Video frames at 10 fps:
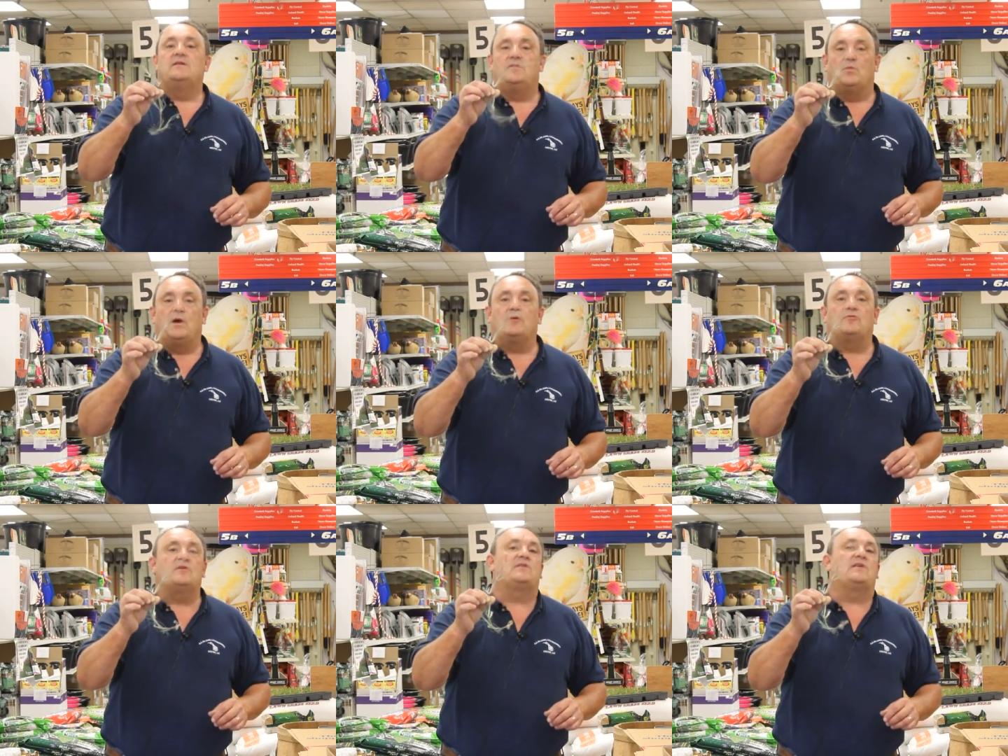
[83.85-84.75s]
The
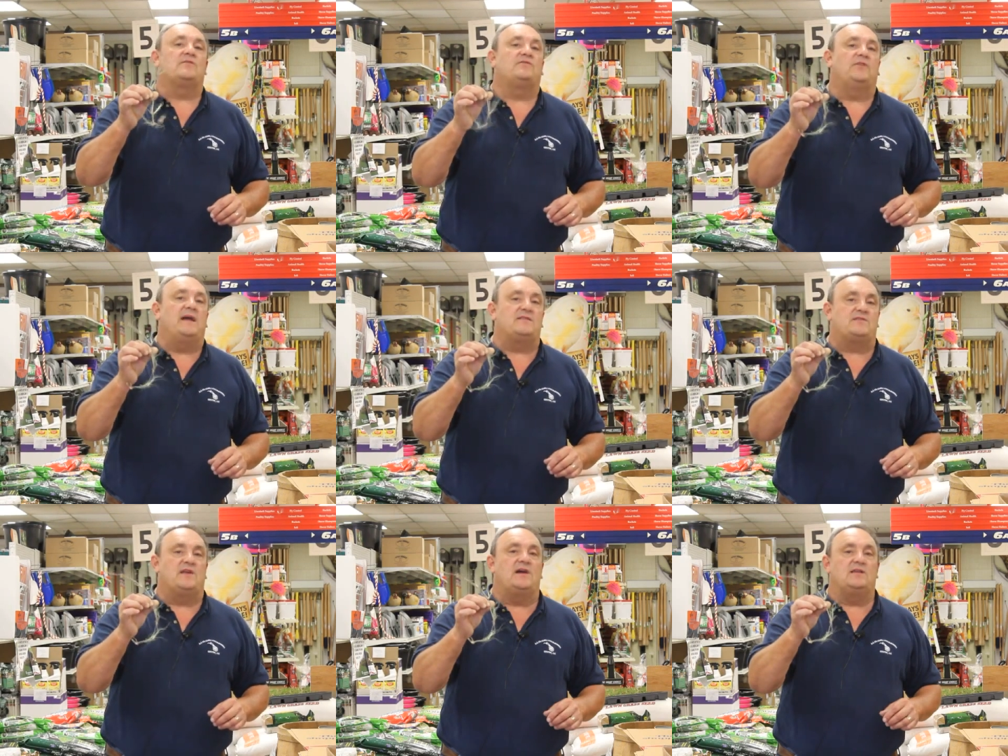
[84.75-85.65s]
wiregrass has a flat
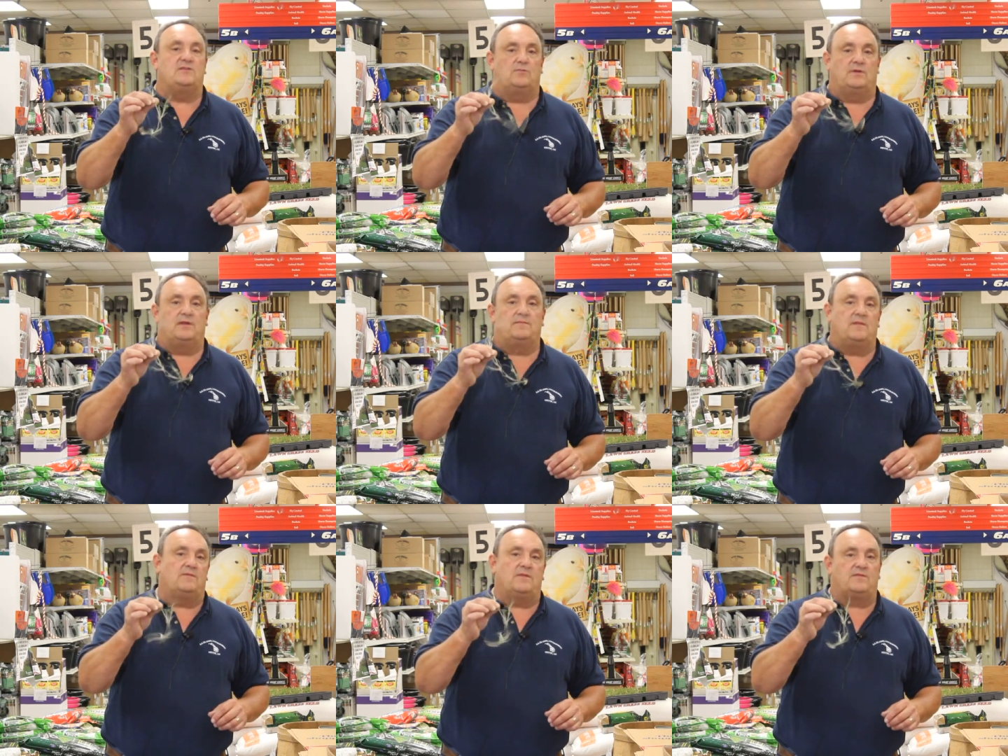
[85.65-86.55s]
side to it.
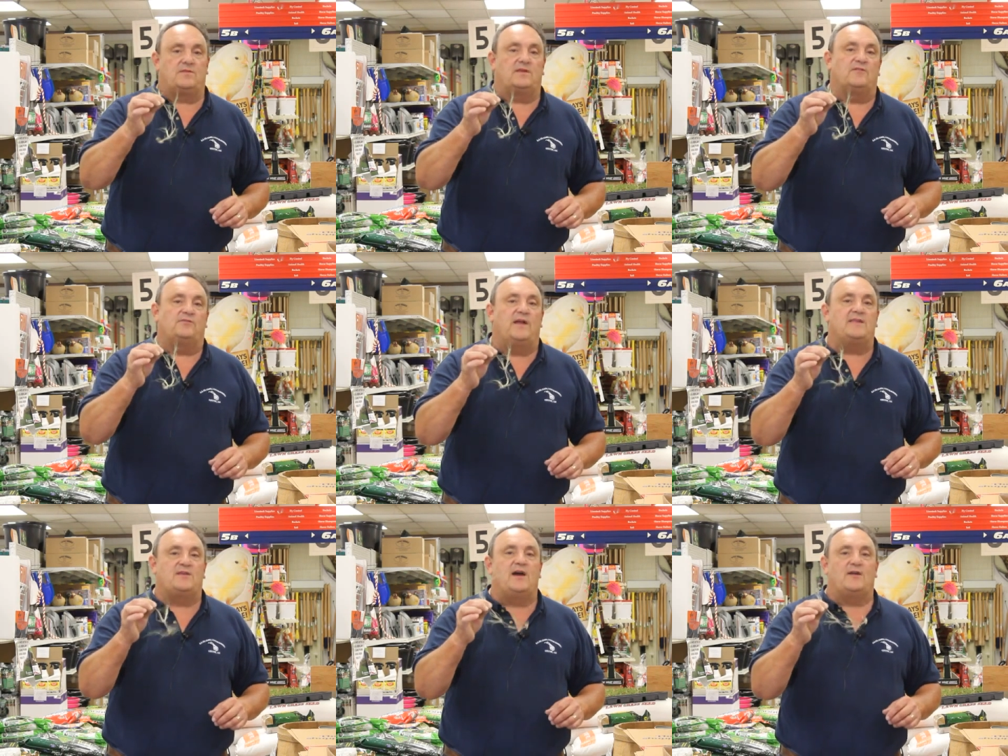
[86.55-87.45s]
It's like a
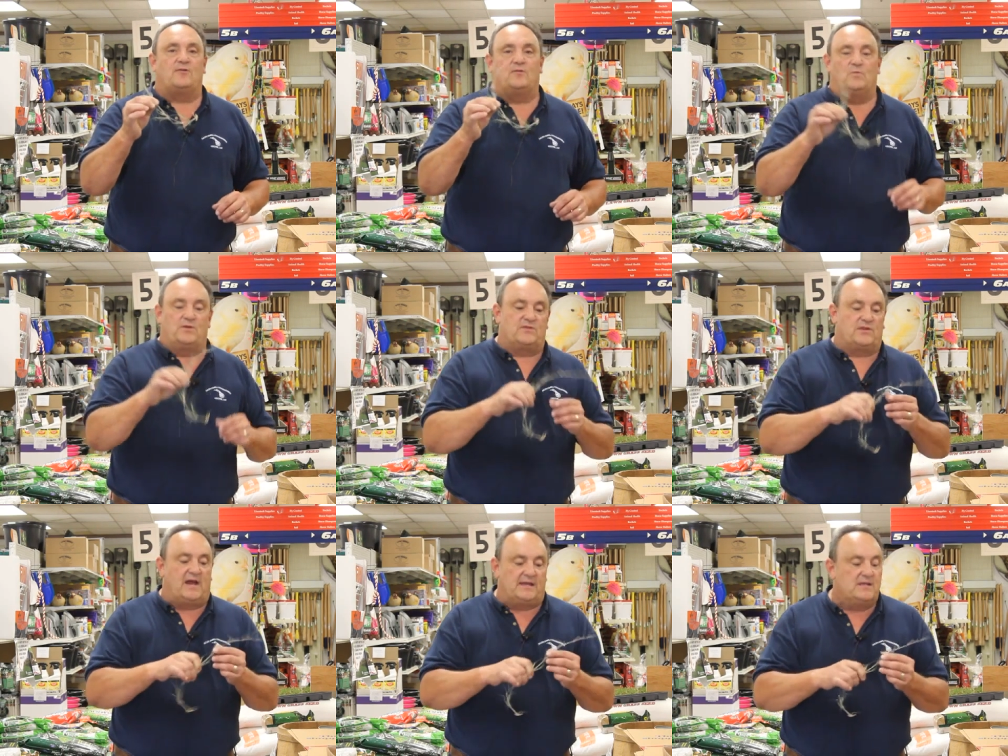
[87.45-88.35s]
flat tire on one
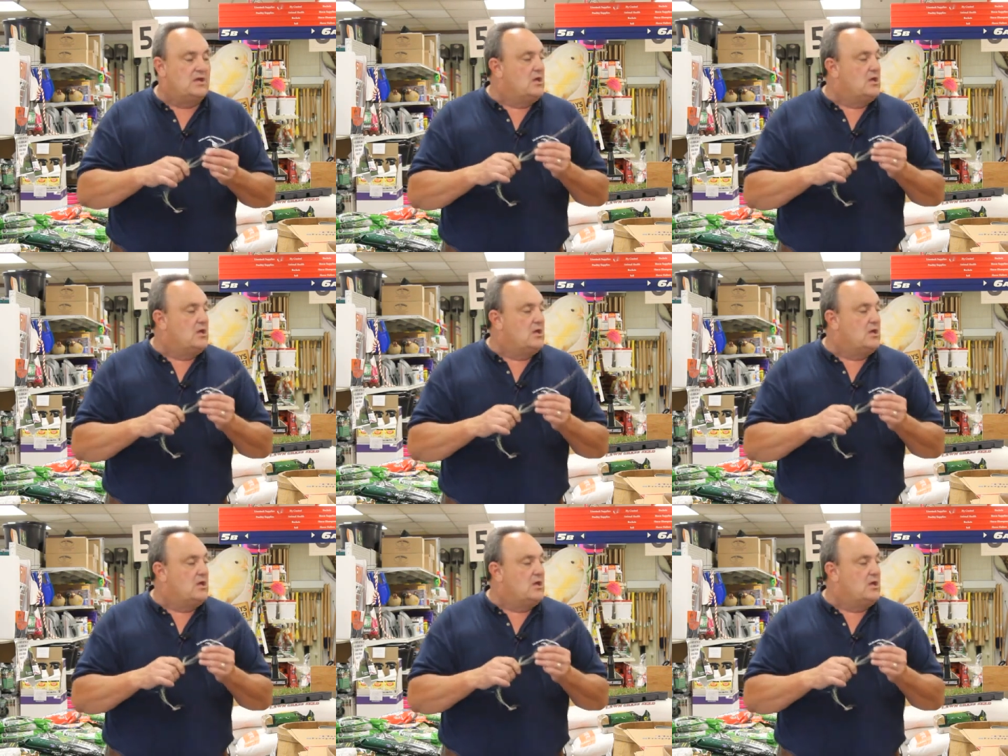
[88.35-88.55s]
side.